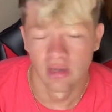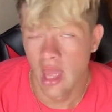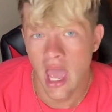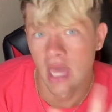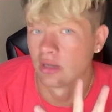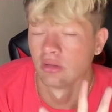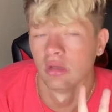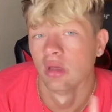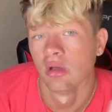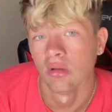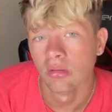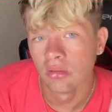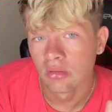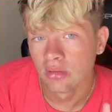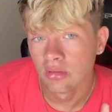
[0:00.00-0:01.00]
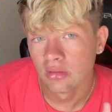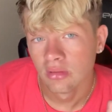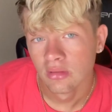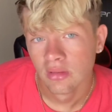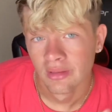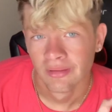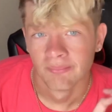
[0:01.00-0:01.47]
I don't know,
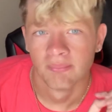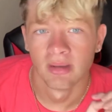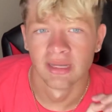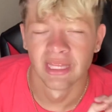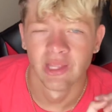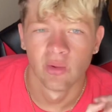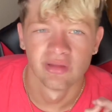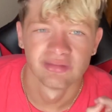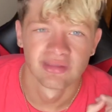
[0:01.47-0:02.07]
but he wants